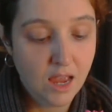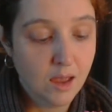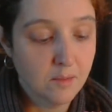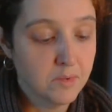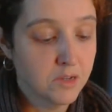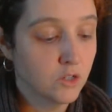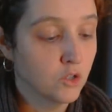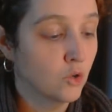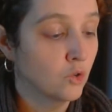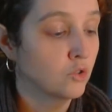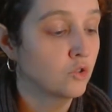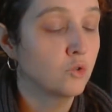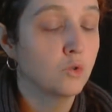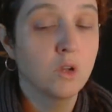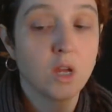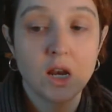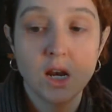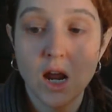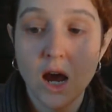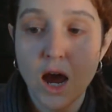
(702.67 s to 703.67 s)
I've been told you
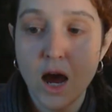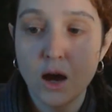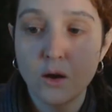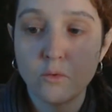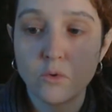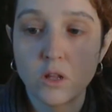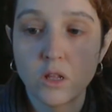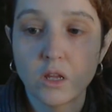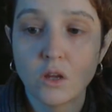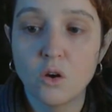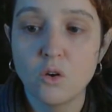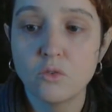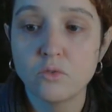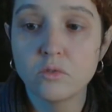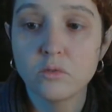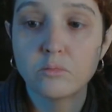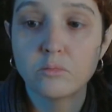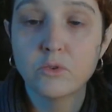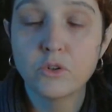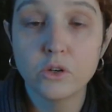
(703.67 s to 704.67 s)
cannot really
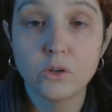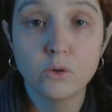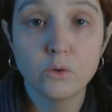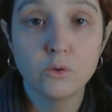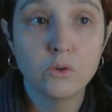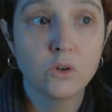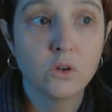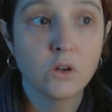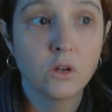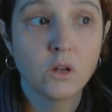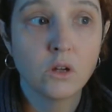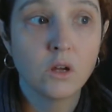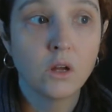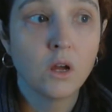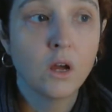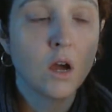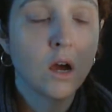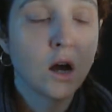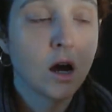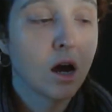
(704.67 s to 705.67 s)
overbrew
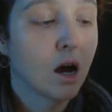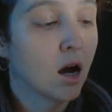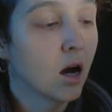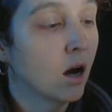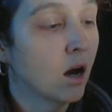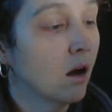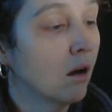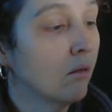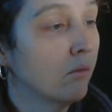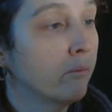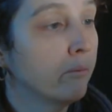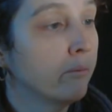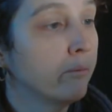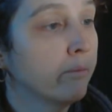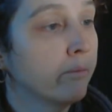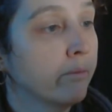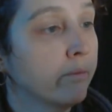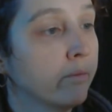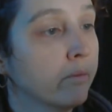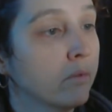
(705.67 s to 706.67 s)
um,
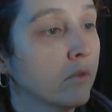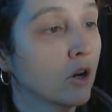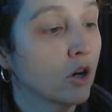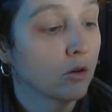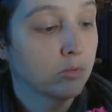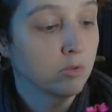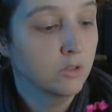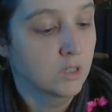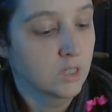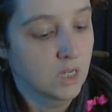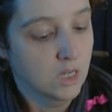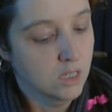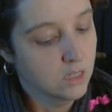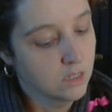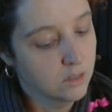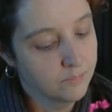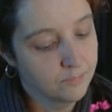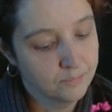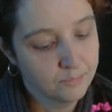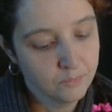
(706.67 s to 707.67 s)
herbal
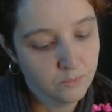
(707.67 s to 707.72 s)
teas.